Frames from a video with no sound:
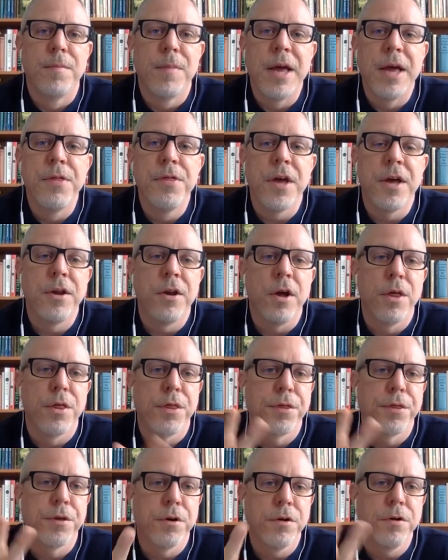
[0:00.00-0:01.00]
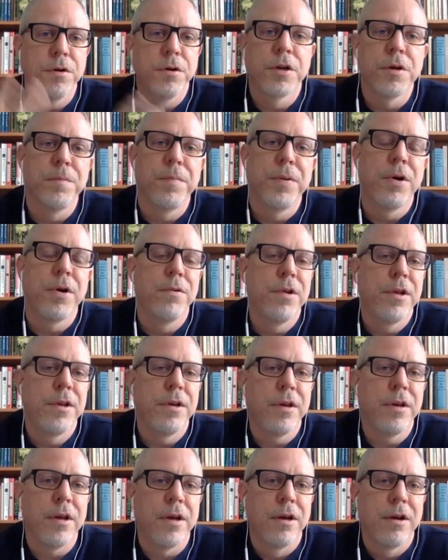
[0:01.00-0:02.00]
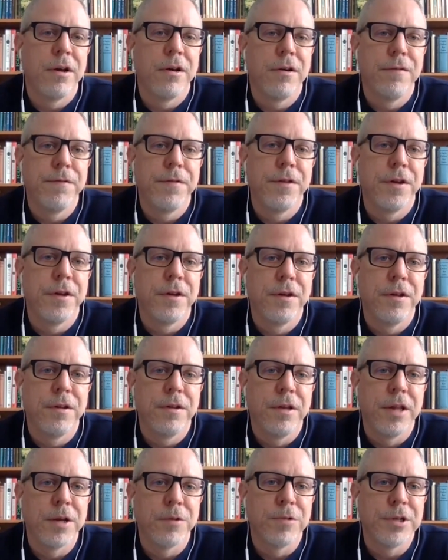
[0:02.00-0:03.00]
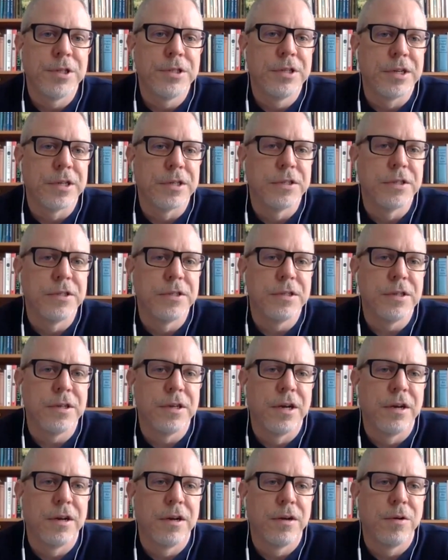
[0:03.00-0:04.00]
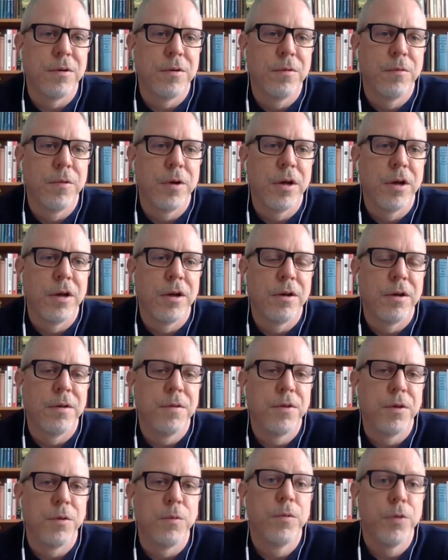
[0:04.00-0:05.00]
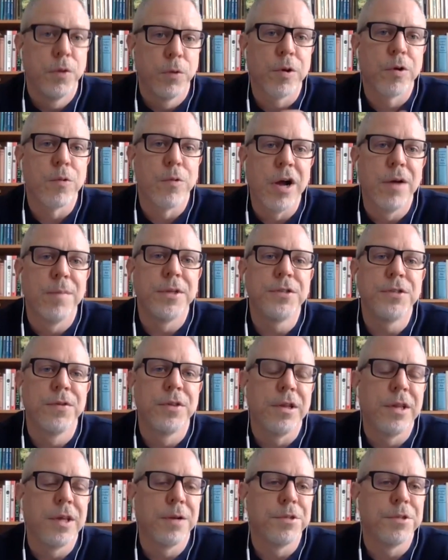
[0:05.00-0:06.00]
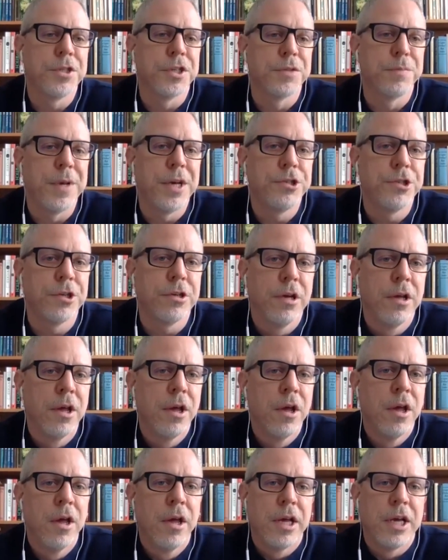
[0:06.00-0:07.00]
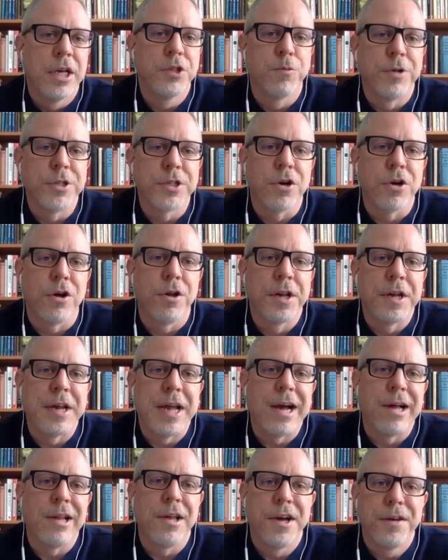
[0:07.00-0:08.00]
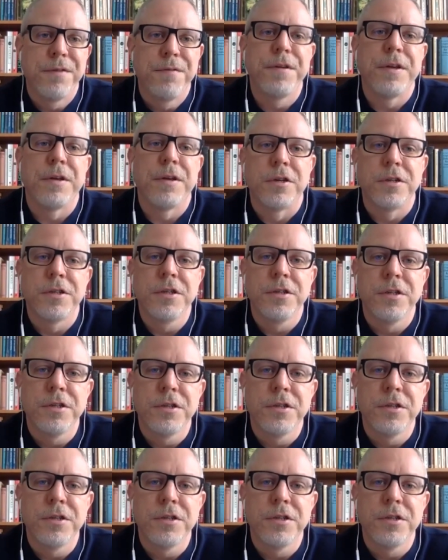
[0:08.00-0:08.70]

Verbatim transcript: And then a third component of the linguistics, the requirements for the linguistics major is what's called an allied field.